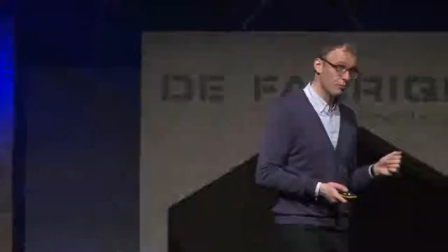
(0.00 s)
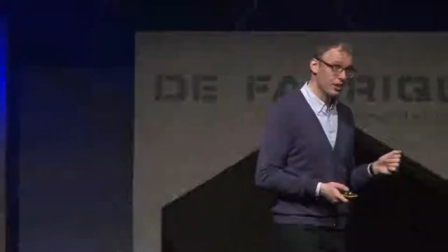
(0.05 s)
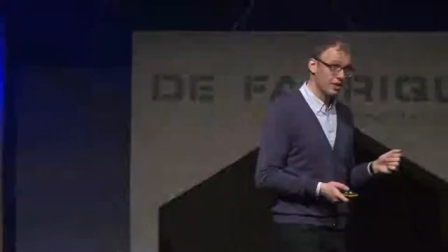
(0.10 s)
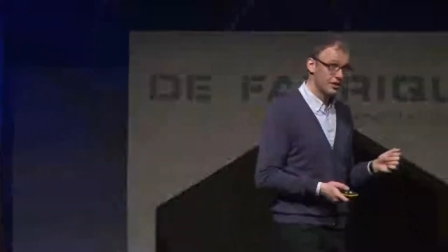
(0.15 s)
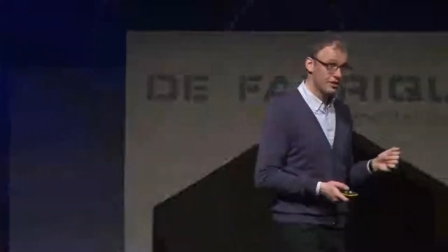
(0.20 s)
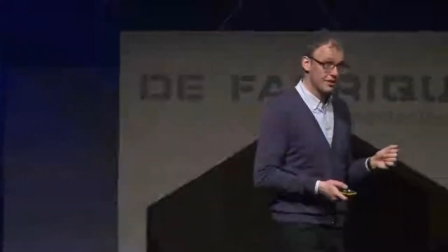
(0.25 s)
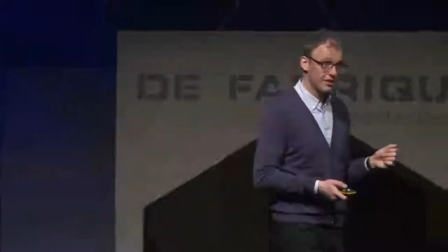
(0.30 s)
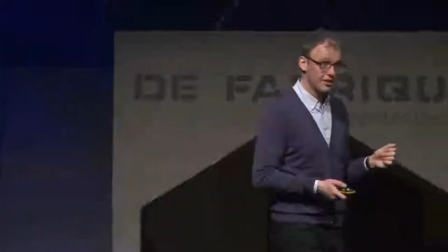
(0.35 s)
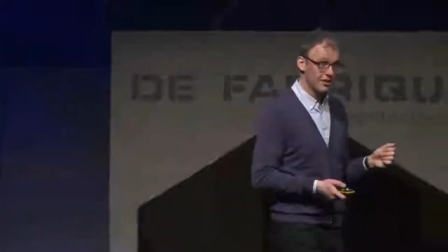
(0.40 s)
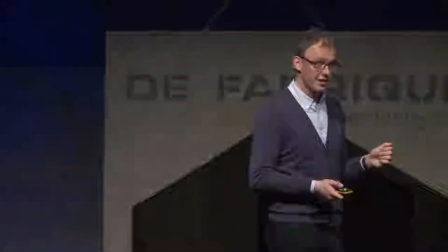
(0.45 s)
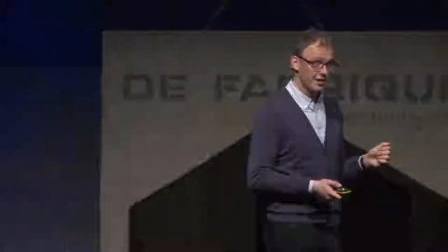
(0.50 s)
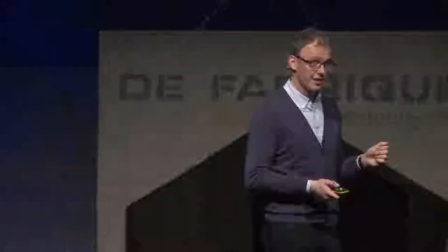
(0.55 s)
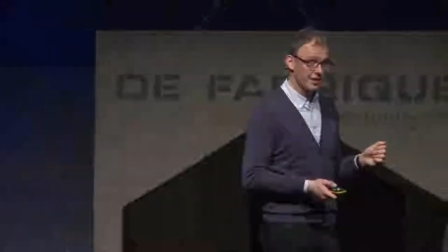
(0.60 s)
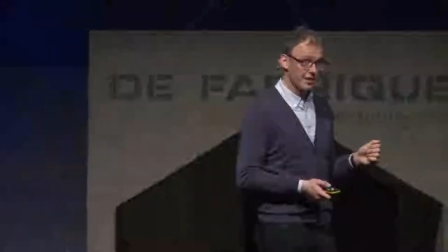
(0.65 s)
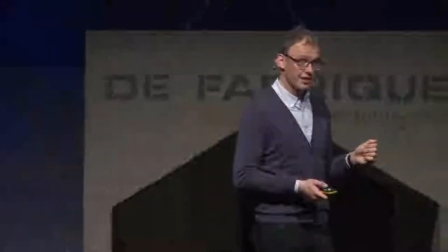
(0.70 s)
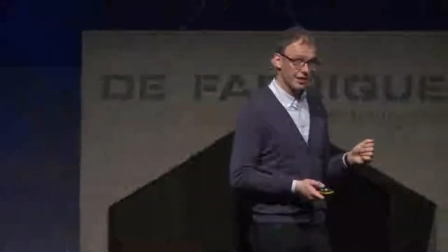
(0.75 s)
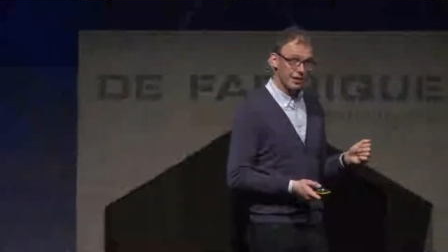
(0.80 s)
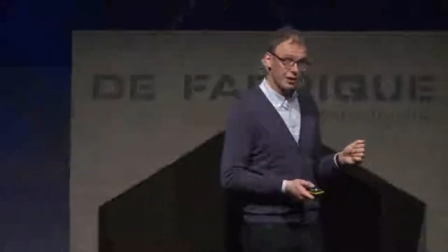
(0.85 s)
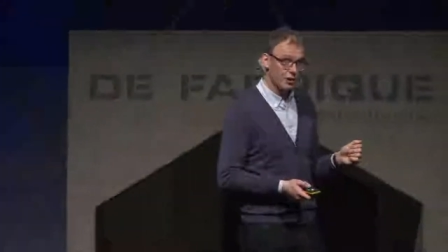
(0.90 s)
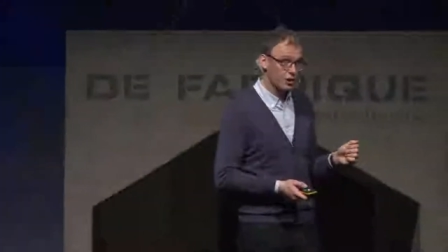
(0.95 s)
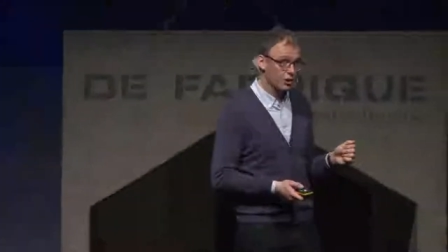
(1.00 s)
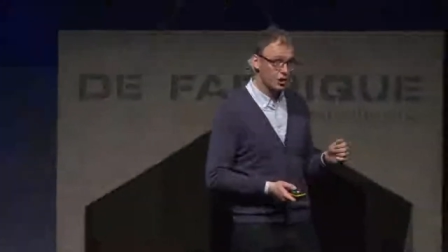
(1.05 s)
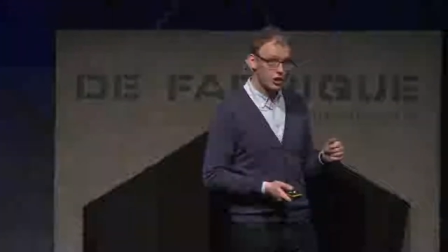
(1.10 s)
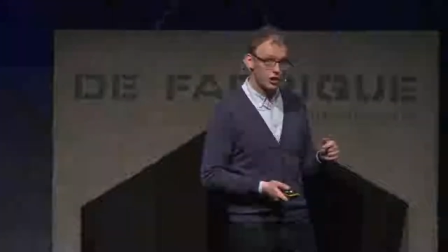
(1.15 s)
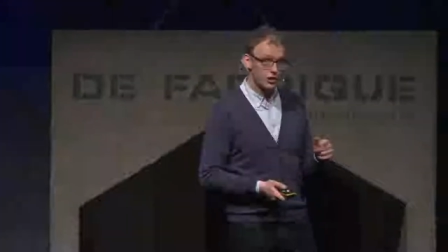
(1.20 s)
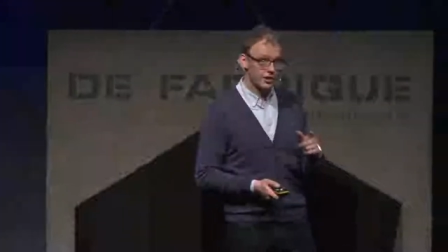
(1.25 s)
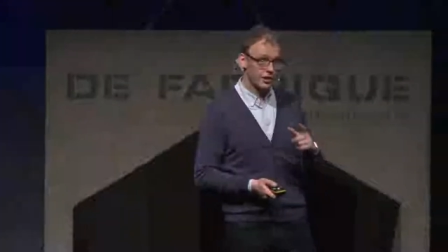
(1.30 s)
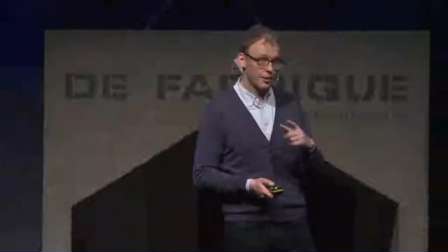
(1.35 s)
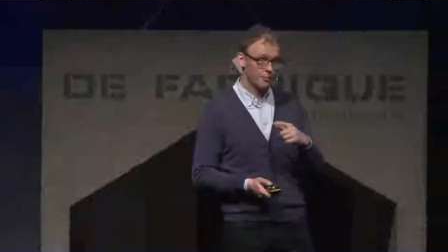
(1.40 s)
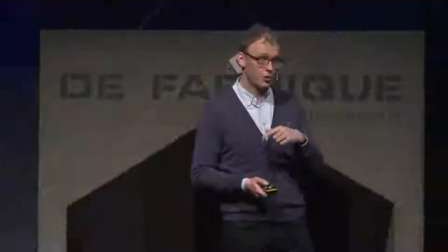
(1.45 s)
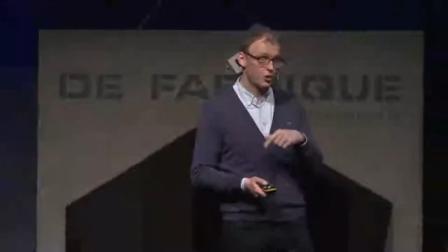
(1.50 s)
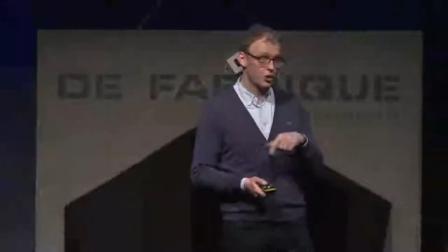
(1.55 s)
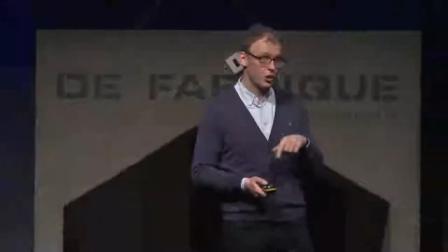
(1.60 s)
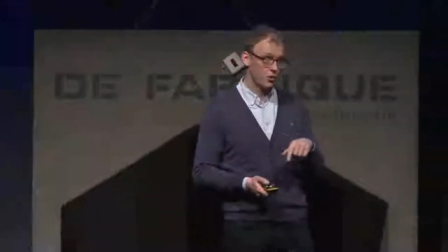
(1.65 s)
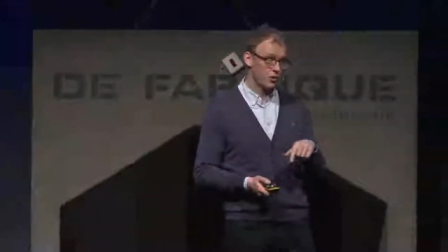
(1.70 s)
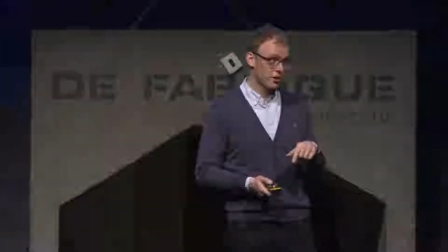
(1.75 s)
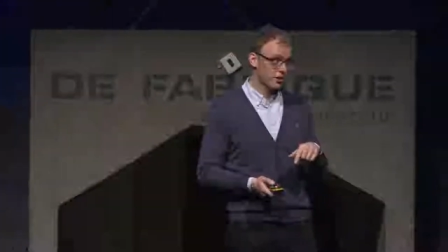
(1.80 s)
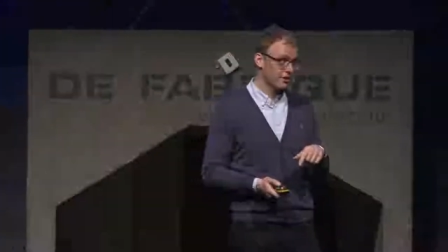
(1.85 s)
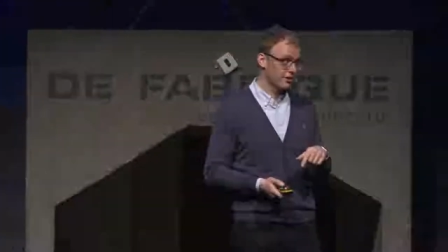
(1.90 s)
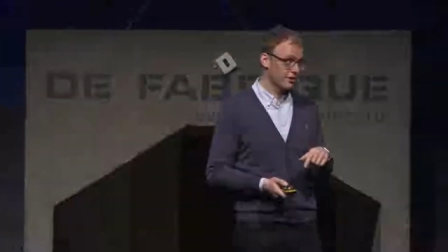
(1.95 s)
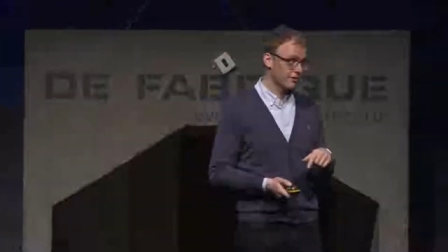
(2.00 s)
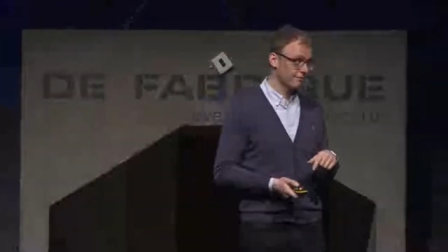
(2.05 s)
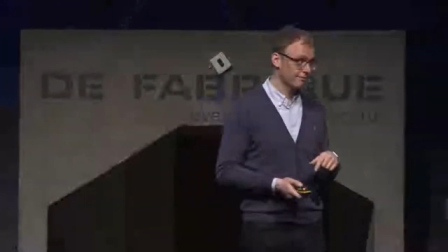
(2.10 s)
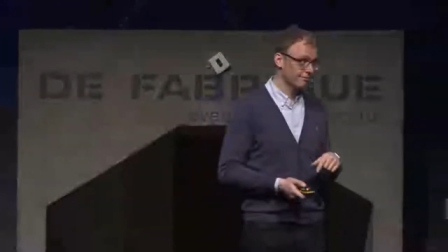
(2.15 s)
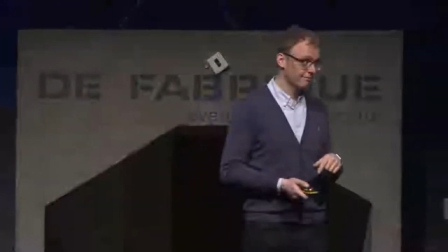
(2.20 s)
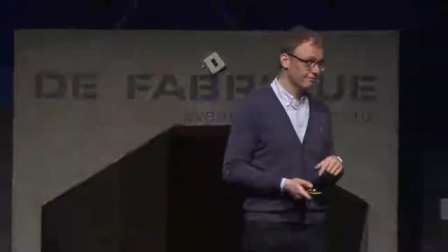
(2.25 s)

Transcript: means not just some servers.